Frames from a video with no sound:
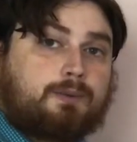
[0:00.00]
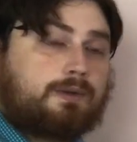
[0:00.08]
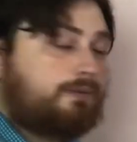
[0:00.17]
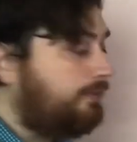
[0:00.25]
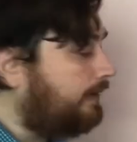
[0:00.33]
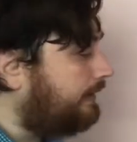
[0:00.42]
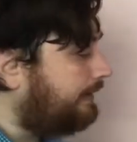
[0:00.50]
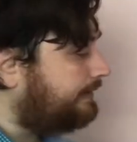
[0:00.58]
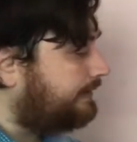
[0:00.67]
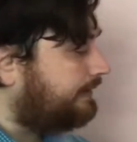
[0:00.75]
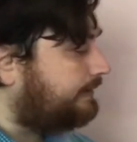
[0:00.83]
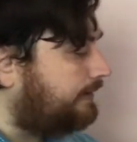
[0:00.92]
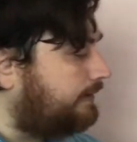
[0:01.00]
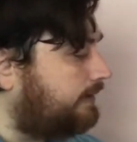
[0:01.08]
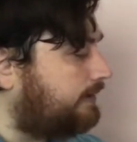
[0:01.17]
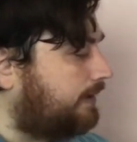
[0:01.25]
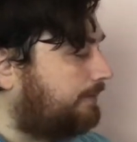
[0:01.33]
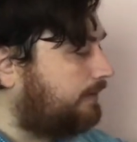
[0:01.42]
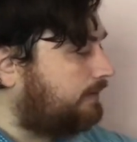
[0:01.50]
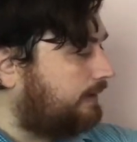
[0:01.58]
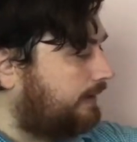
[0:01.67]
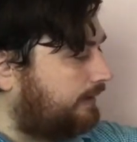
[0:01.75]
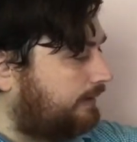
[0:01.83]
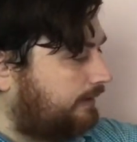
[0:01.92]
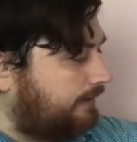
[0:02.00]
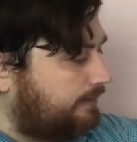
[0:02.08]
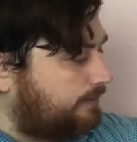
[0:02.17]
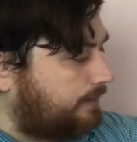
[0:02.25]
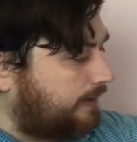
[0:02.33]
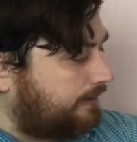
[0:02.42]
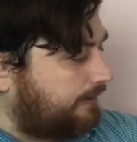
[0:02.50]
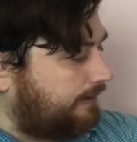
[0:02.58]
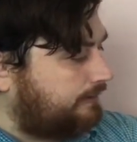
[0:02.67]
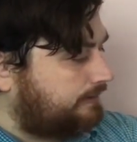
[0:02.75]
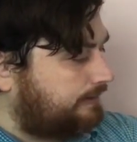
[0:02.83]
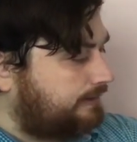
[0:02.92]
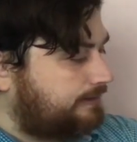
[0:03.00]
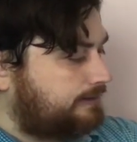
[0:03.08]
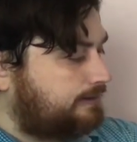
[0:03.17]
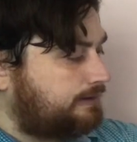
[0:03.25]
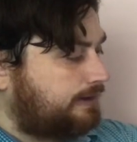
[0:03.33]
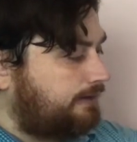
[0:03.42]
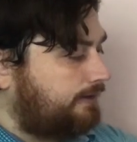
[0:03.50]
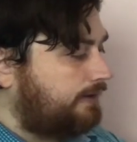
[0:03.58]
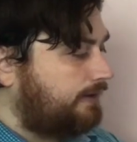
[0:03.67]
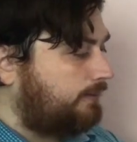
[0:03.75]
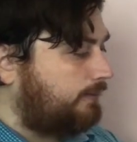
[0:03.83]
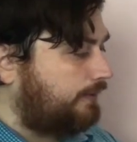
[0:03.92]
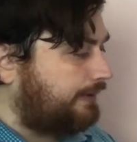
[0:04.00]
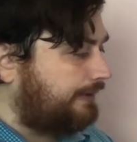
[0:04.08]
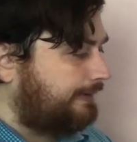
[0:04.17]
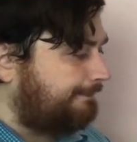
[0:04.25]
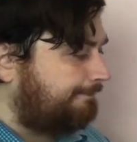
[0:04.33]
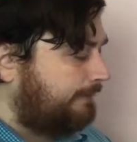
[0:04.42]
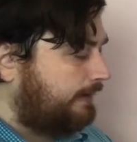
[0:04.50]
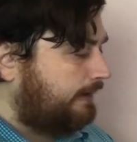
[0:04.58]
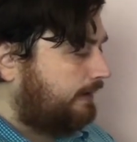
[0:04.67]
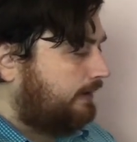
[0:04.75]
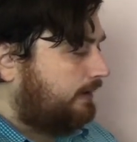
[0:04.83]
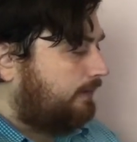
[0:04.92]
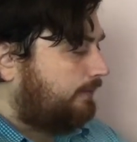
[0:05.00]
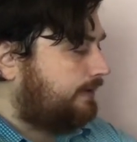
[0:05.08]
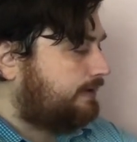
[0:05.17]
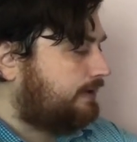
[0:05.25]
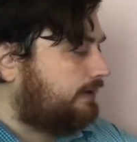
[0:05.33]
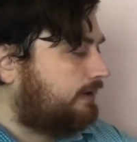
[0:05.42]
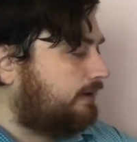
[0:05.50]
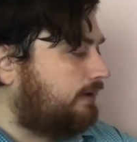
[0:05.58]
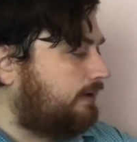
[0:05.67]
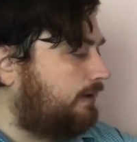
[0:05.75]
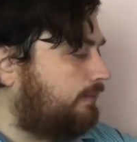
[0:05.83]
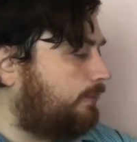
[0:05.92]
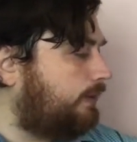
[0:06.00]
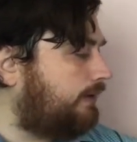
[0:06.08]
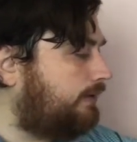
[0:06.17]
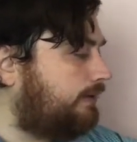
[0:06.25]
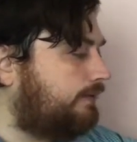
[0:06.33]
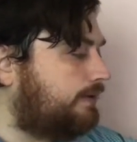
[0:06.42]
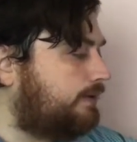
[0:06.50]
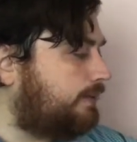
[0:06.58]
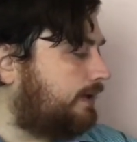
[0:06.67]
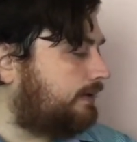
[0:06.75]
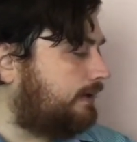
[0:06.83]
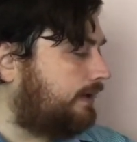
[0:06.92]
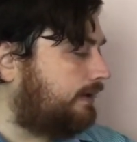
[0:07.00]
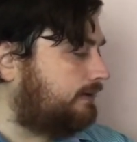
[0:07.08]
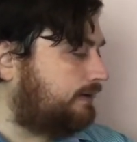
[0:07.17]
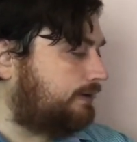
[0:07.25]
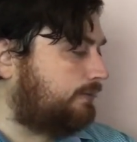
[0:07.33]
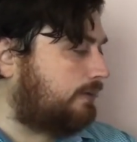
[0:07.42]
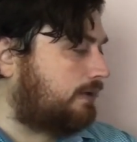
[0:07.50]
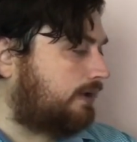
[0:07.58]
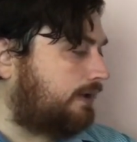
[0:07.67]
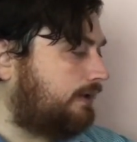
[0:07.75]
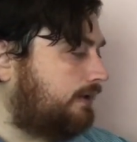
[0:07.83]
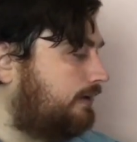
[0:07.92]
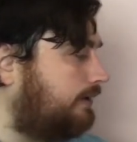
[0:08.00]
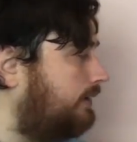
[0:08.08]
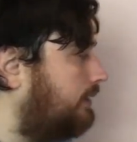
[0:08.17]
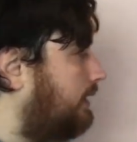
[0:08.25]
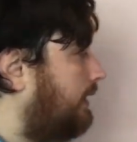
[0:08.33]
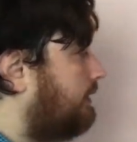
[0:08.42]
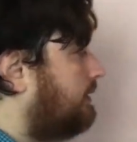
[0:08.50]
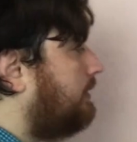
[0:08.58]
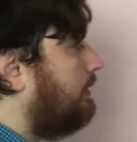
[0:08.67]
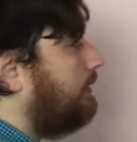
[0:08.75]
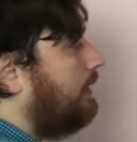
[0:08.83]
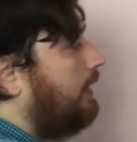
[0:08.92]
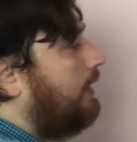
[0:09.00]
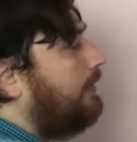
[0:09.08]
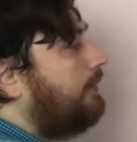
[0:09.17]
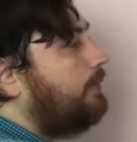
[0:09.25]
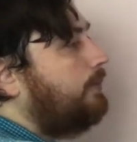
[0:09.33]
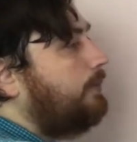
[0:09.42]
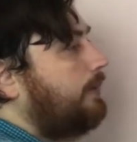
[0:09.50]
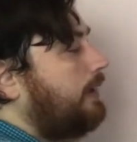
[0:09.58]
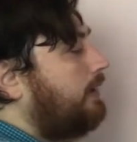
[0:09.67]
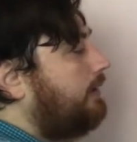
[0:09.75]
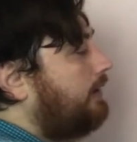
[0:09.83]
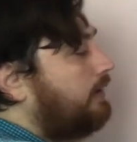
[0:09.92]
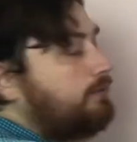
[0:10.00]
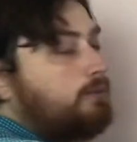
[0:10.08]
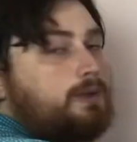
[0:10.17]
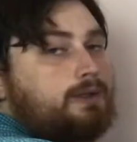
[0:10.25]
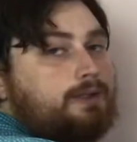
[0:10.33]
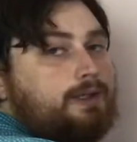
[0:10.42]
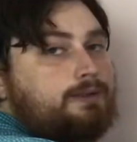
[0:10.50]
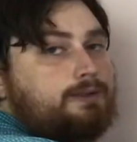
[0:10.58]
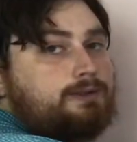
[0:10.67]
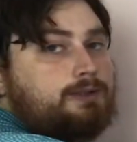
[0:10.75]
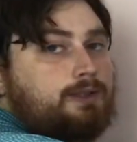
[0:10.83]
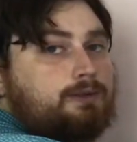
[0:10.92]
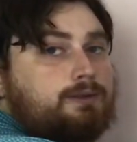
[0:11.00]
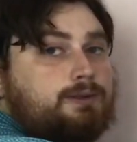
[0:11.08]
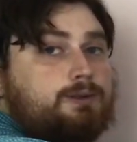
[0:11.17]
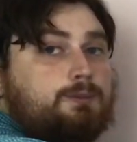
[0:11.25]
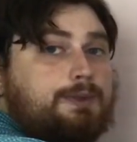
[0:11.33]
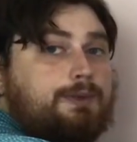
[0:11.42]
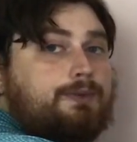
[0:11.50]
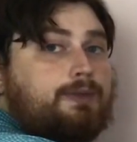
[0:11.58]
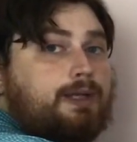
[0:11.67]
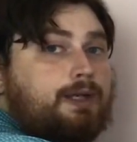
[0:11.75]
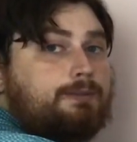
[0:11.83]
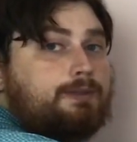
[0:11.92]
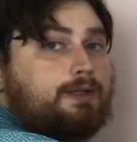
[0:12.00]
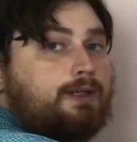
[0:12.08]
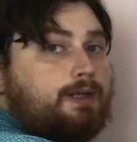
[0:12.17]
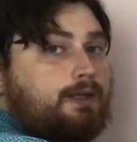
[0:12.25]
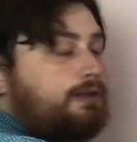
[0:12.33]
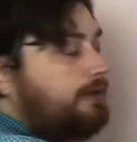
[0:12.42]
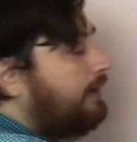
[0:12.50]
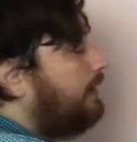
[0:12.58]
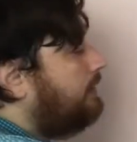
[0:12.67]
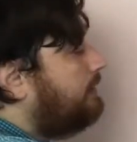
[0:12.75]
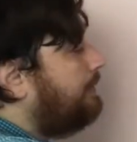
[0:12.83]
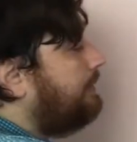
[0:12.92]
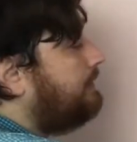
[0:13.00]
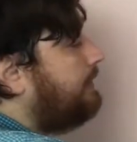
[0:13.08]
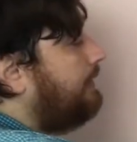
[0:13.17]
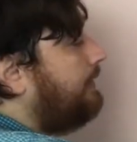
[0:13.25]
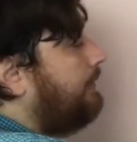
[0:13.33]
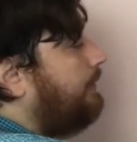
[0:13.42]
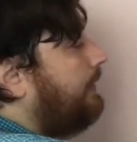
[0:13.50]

I want to find each of these areas, I'm going to look at these rectangles. This is area 1. We said that the width of this rectangle is 1, and so the area of a rectangle in general is width times height. So I'm going to say the